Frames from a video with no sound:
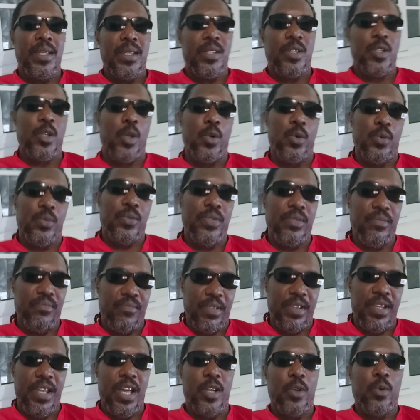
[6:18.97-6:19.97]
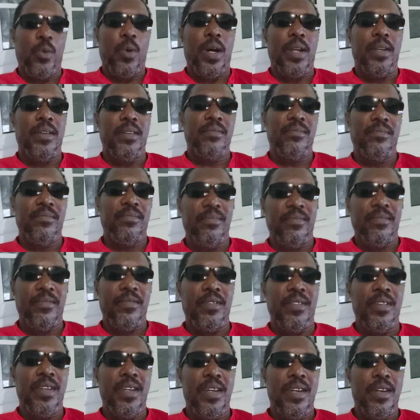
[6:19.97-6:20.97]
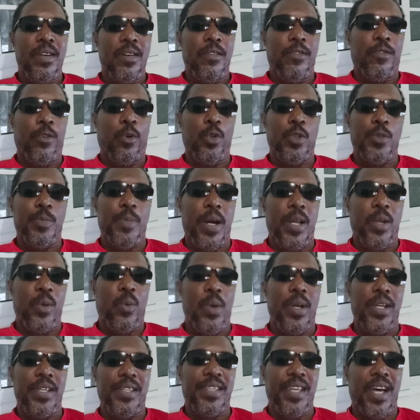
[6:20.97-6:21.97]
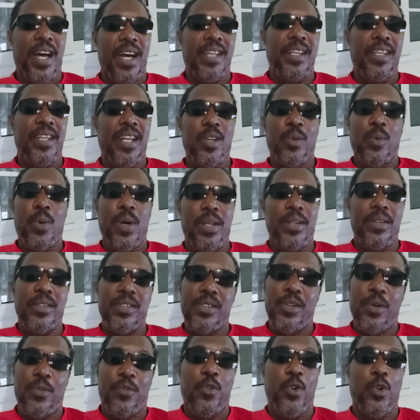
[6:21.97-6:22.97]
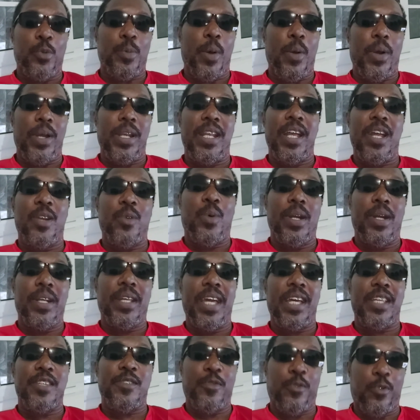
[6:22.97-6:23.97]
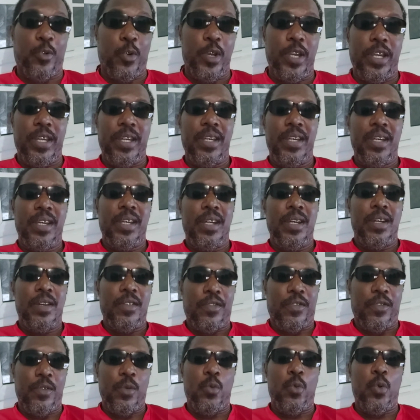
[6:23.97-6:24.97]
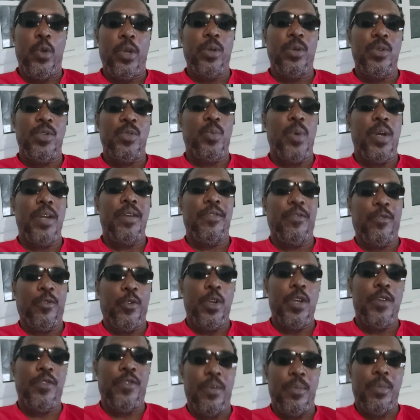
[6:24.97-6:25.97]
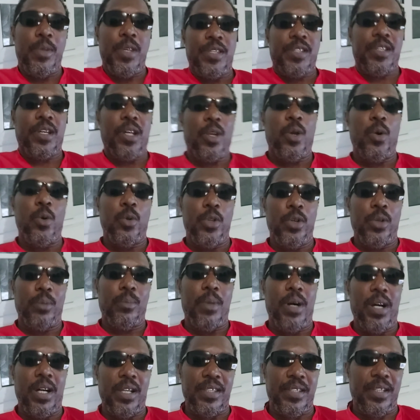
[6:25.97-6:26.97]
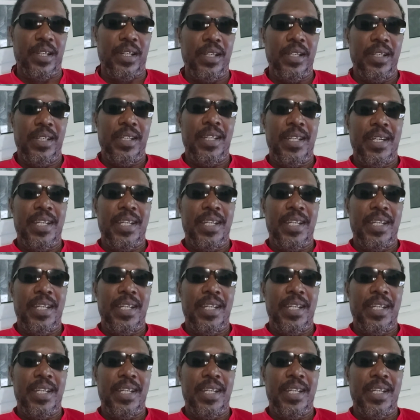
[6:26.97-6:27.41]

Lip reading: So another one falls by the wayside, another one gets free, wriggles way free from this colonial master.